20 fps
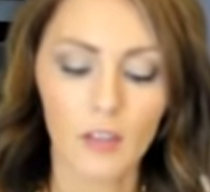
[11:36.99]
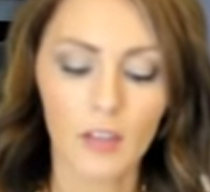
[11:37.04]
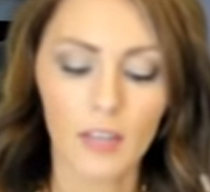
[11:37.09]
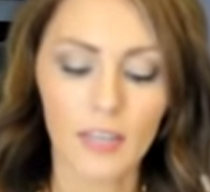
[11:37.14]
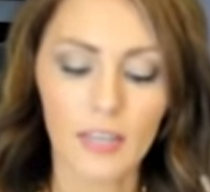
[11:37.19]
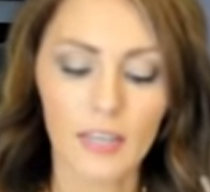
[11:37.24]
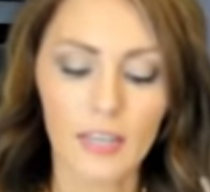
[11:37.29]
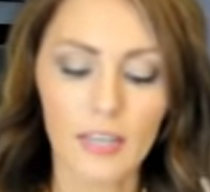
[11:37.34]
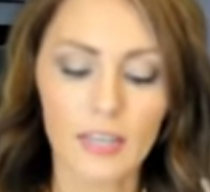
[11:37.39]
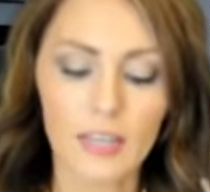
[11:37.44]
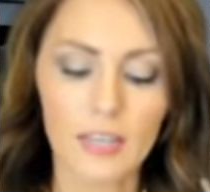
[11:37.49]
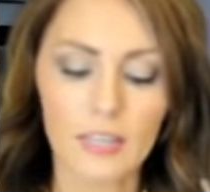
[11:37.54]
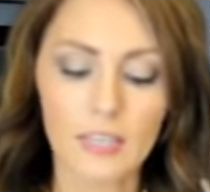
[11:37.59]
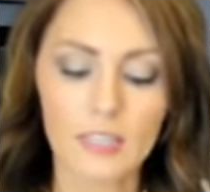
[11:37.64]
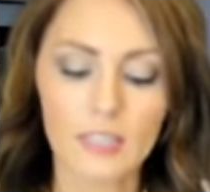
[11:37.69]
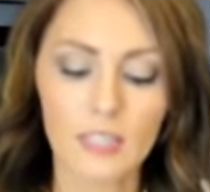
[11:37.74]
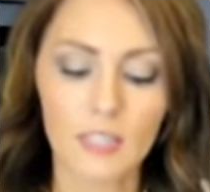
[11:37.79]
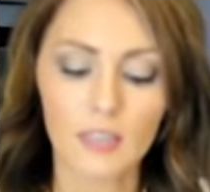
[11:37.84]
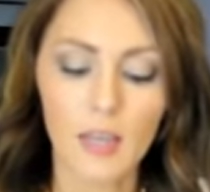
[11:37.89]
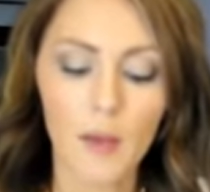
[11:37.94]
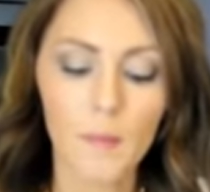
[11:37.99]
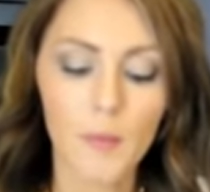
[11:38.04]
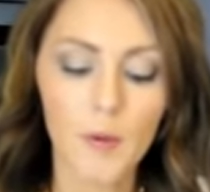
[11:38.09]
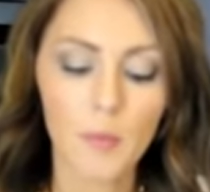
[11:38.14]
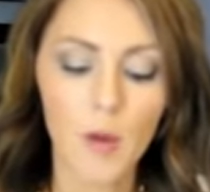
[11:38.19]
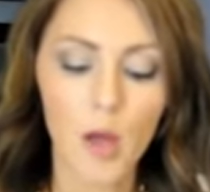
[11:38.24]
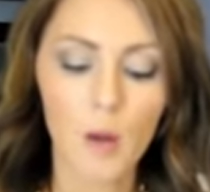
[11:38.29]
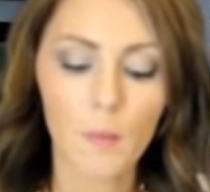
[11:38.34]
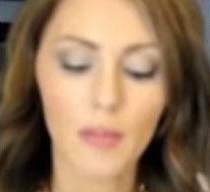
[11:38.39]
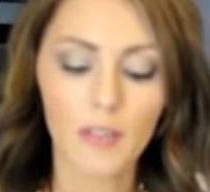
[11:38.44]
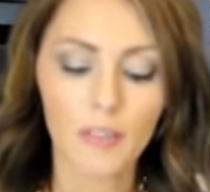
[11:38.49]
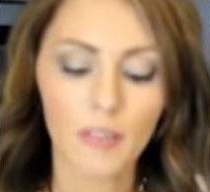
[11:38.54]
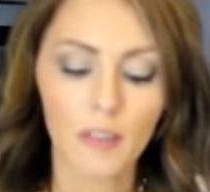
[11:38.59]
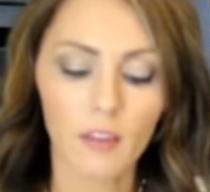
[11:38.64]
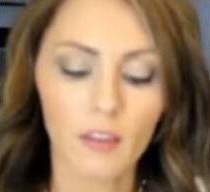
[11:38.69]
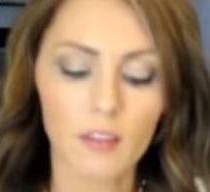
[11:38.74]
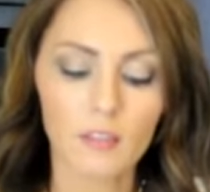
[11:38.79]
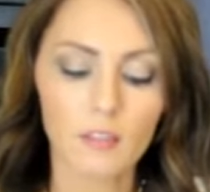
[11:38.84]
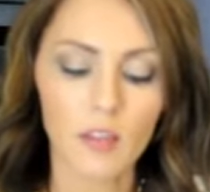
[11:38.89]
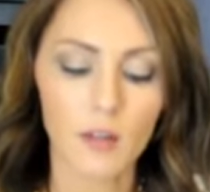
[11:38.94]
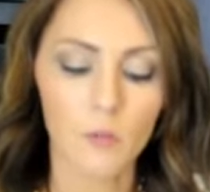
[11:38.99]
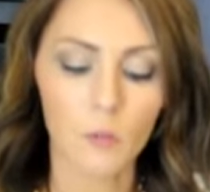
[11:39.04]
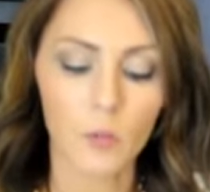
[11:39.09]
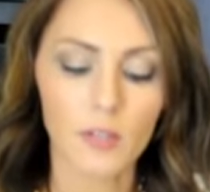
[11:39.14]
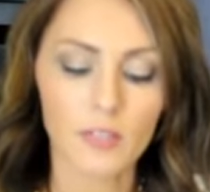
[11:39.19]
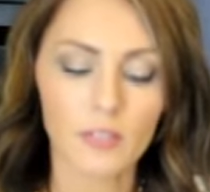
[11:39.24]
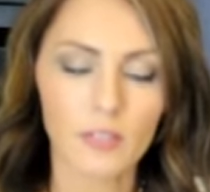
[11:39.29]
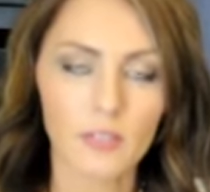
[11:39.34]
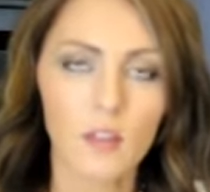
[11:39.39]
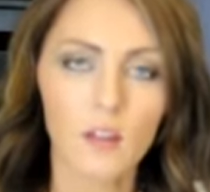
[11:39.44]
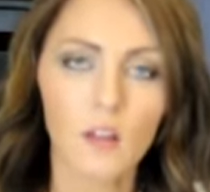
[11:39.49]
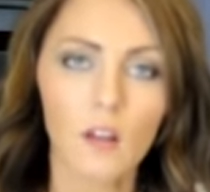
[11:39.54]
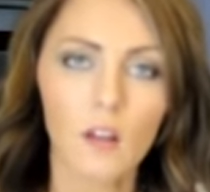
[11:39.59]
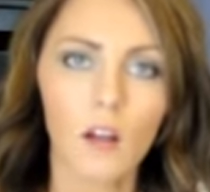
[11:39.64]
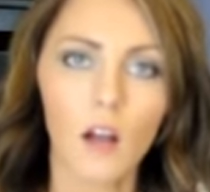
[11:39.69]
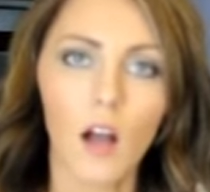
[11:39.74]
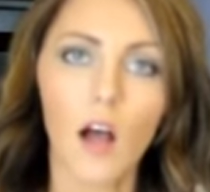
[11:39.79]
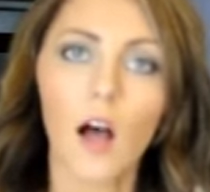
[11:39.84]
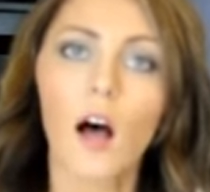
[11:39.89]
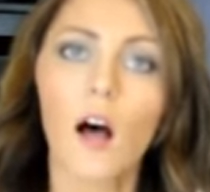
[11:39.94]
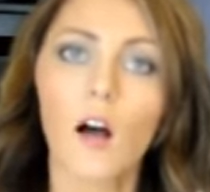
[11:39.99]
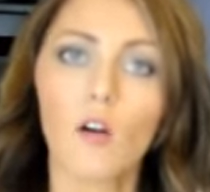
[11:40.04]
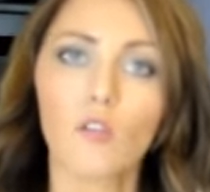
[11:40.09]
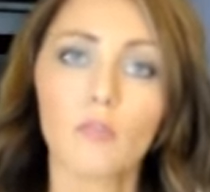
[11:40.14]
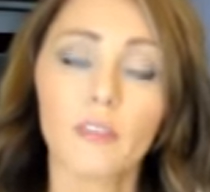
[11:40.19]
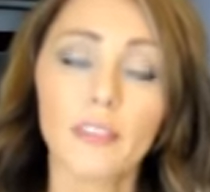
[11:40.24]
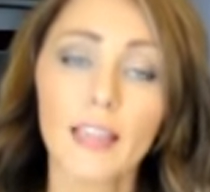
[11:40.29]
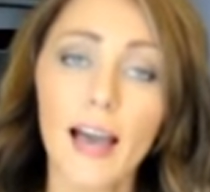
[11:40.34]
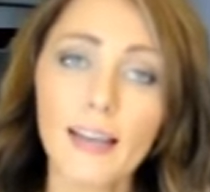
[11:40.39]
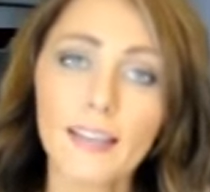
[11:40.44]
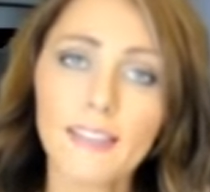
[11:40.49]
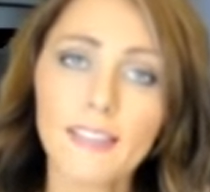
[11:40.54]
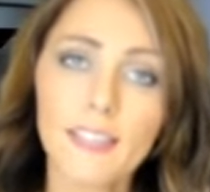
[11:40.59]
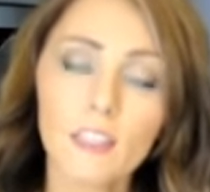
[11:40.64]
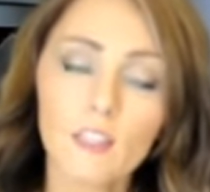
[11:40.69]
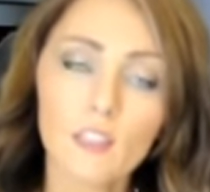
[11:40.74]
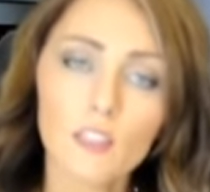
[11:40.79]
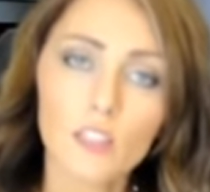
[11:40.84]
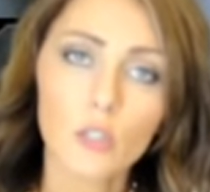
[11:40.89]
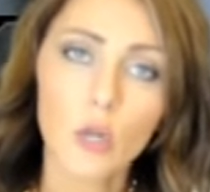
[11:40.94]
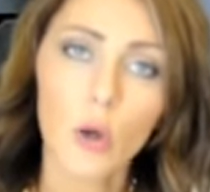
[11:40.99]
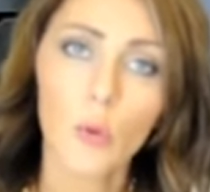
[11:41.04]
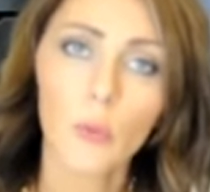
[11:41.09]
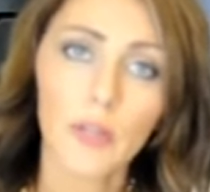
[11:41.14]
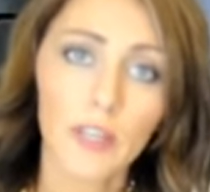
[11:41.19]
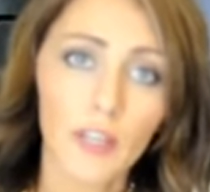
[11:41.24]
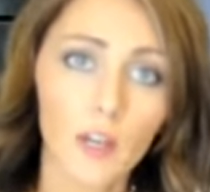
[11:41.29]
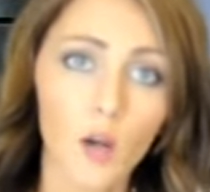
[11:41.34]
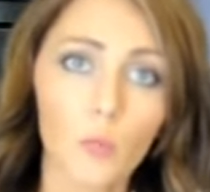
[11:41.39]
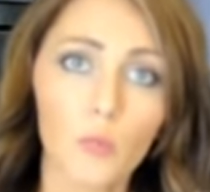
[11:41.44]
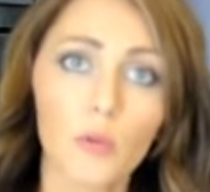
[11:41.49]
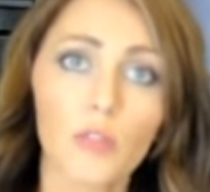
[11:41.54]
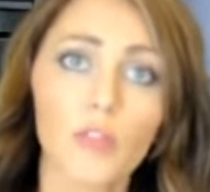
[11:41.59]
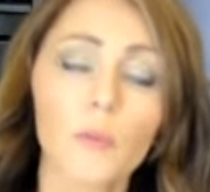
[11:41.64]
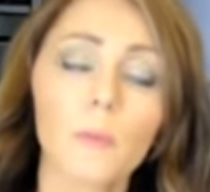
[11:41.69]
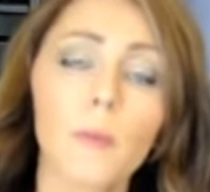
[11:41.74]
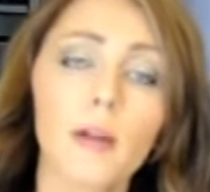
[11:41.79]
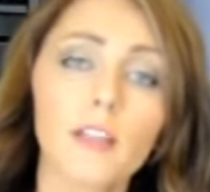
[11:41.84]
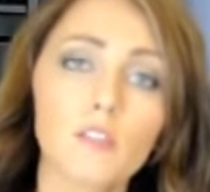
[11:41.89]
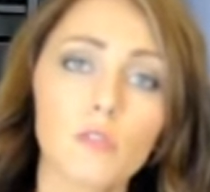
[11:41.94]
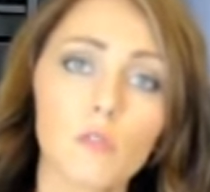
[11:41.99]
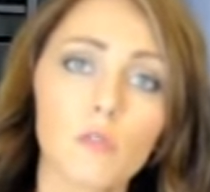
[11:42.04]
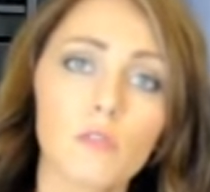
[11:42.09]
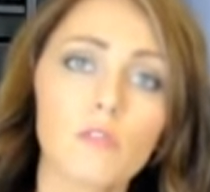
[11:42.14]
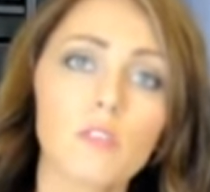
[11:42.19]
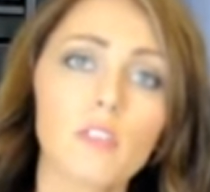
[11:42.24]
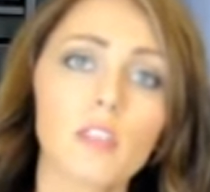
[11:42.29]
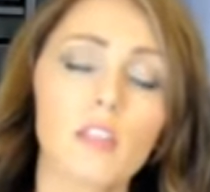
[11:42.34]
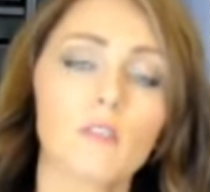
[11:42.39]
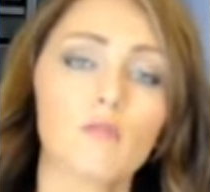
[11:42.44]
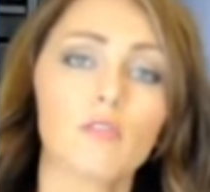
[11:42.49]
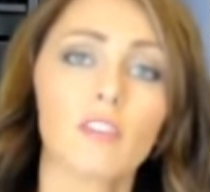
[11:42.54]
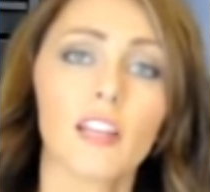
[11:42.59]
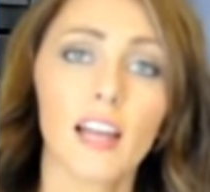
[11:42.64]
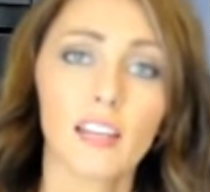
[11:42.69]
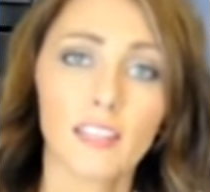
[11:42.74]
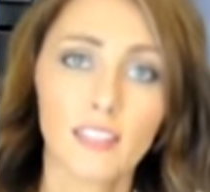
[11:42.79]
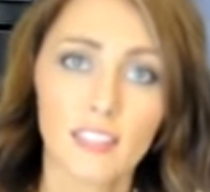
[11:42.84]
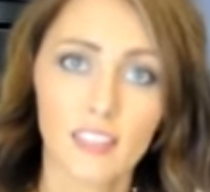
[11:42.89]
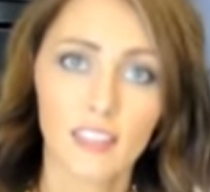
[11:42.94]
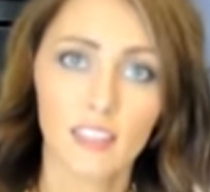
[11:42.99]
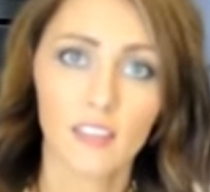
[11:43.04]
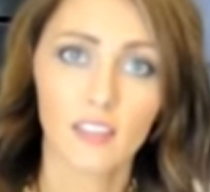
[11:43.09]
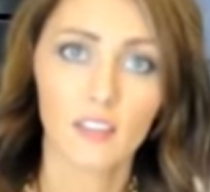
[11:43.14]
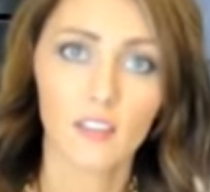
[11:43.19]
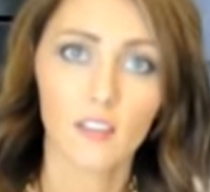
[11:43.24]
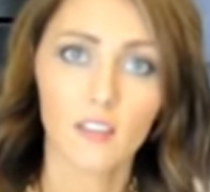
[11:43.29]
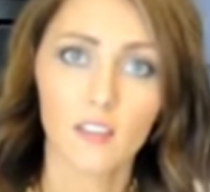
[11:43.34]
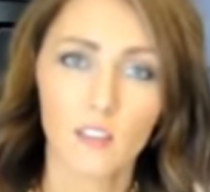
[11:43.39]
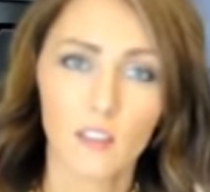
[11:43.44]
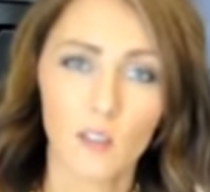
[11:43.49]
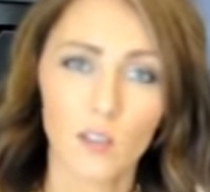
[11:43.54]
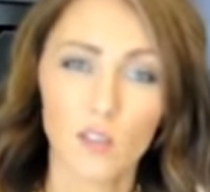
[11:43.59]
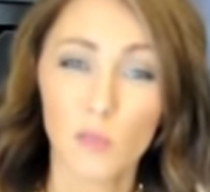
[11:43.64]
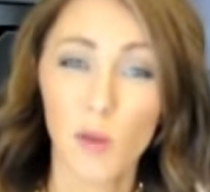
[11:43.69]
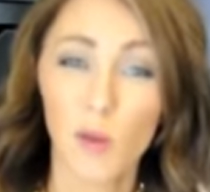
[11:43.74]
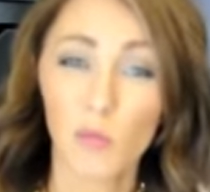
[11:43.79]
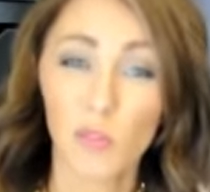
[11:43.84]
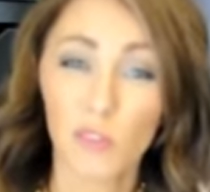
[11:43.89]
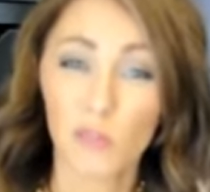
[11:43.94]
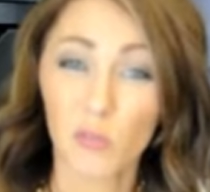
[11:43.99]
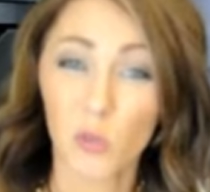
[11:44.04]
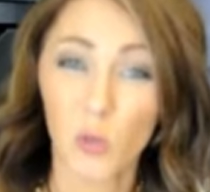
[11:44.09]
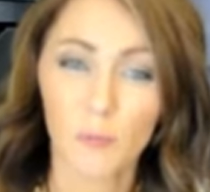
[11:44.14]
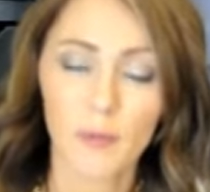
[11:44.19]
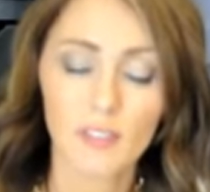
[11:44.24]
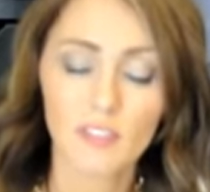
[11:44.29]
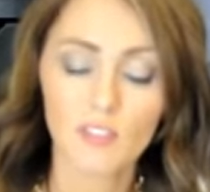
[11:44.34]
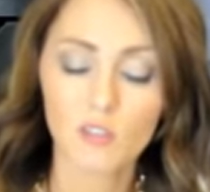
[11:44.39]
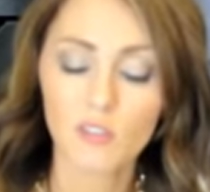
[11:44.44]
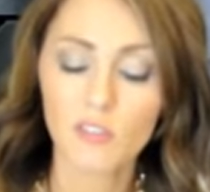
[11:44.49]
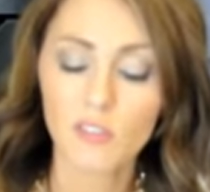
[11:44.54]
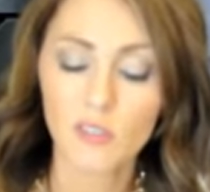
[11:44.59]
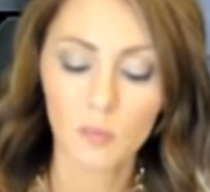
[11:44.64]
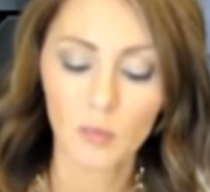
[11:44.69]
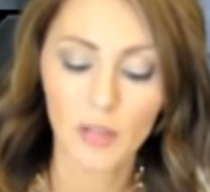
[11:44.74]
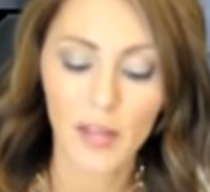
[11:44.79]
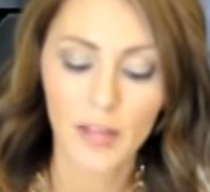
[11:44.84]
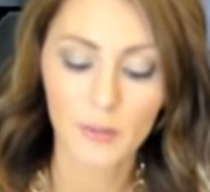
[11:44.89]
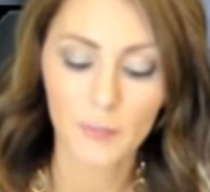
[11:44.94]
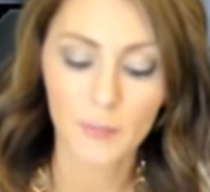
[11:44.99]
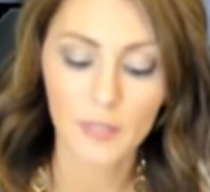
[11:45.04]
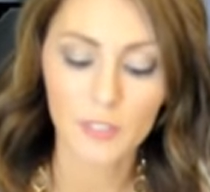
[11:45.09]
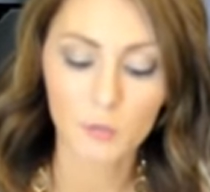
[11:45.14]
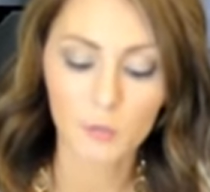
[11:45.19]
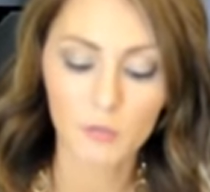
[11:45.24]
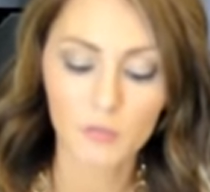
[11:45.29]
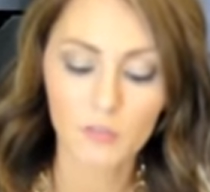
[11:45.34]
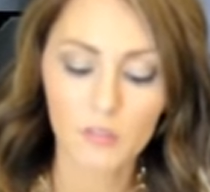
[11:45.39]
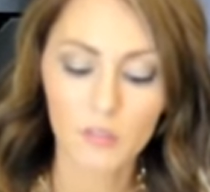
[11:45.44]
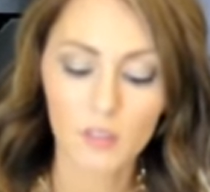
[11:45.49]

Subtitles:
And the lemon balm, I think it said, was relaxant, so it can help with your muscles and relaxing those pelvic floor muscles and the bladder muscles.